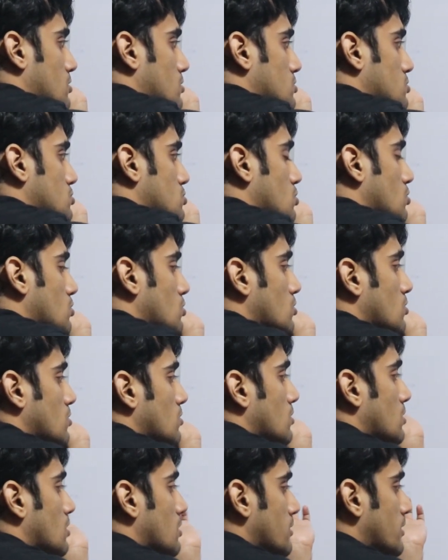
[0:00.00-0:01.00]

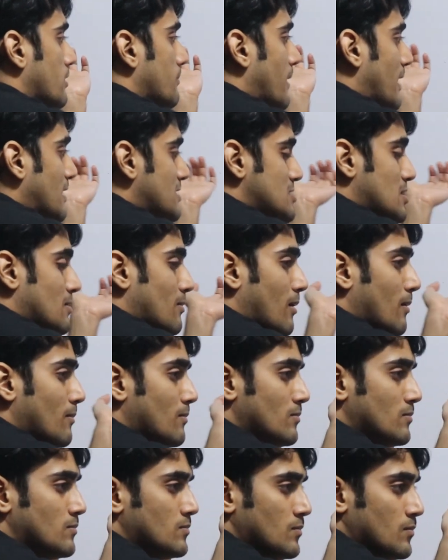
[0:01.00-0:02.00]
So the
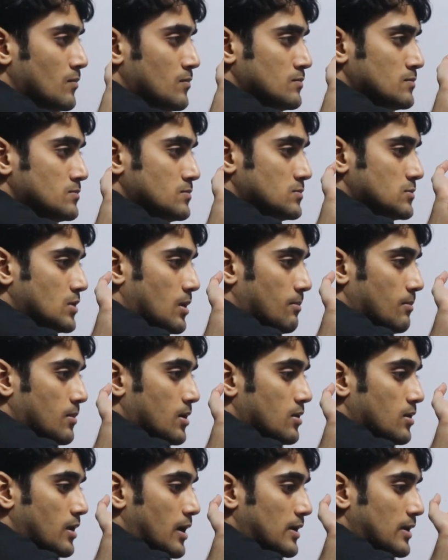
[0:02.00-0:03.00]
maximum
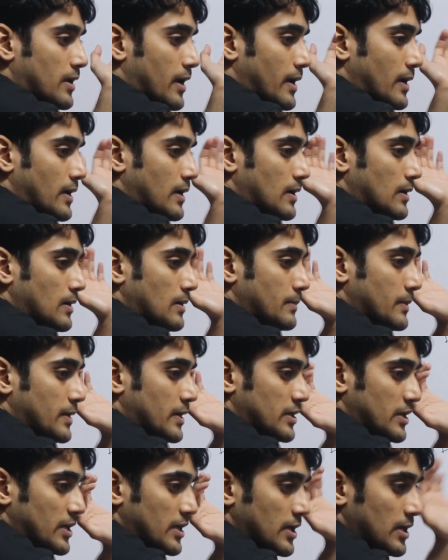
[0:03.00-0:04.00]
number that can be
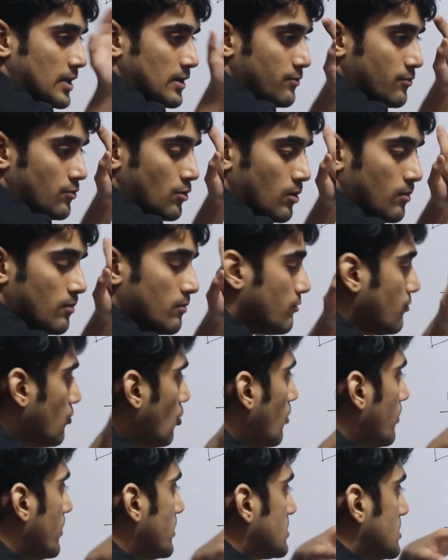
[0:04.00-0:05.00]
attained from
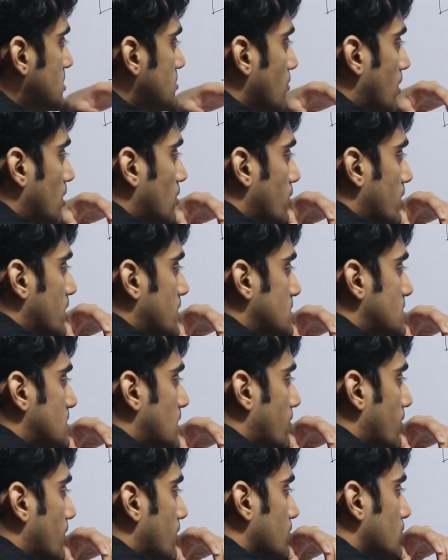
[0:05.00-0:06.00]
4 bits is
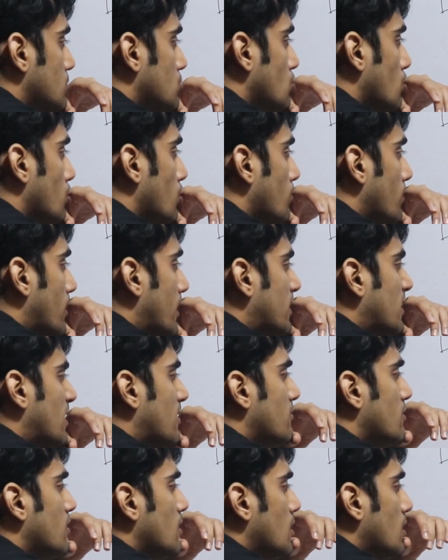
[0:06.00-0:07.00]
127. So you might
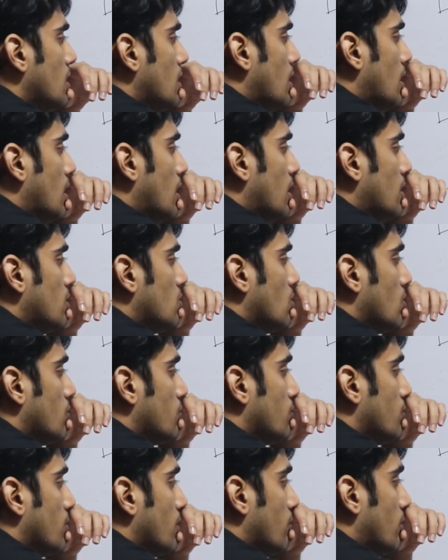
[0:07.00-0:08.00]
have heard
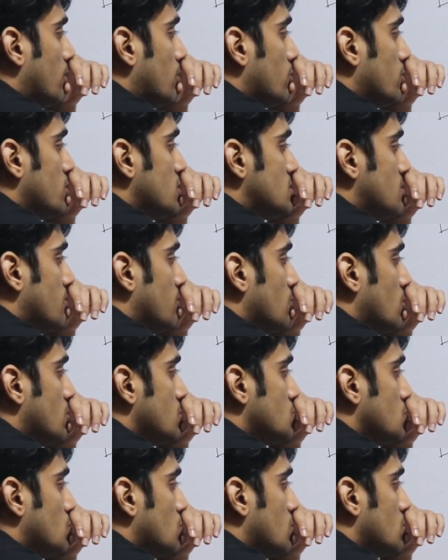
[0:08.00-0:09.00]
of
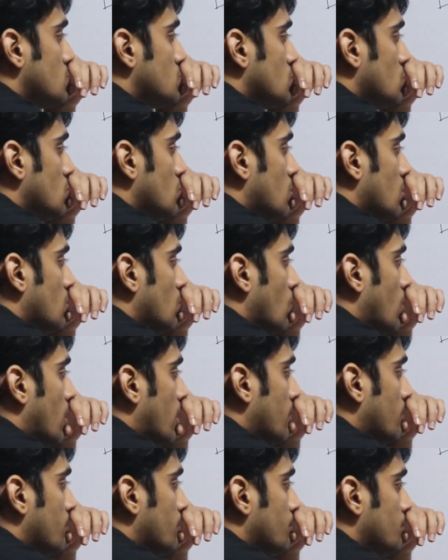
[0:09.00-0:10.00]

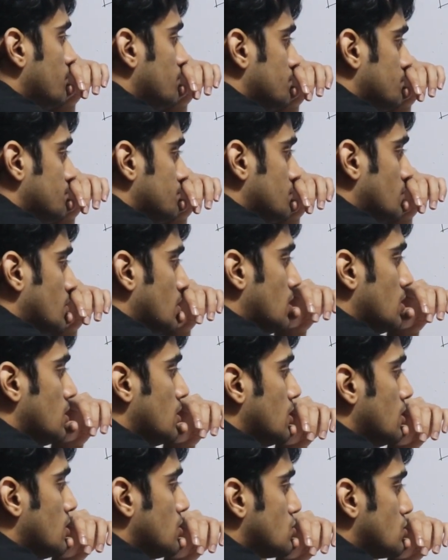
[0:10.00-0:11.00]
127.0.0.1.
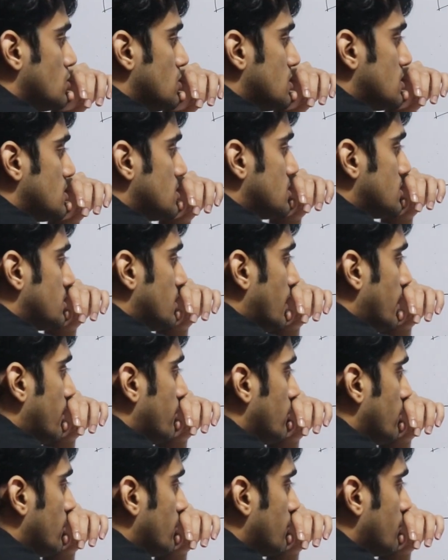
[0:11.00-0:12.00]
So this is an
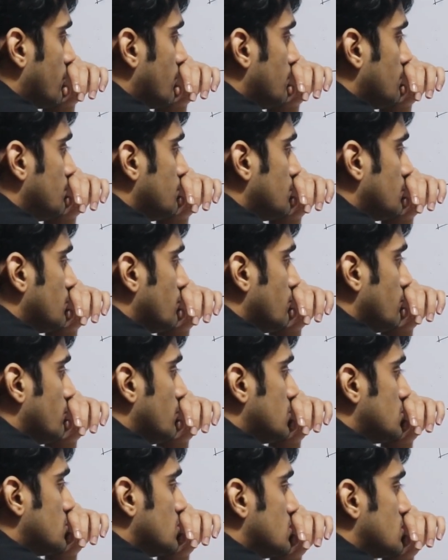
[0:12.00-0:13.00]
address
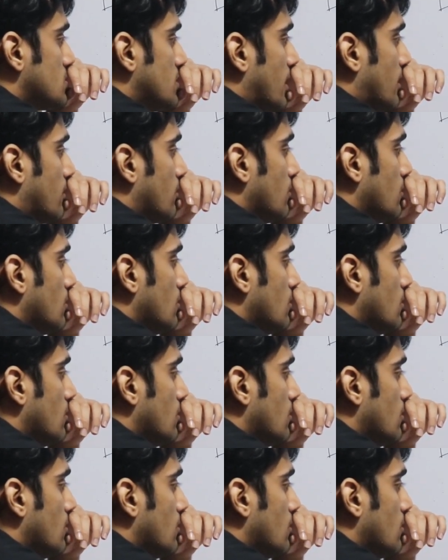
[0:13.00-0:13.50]
which is like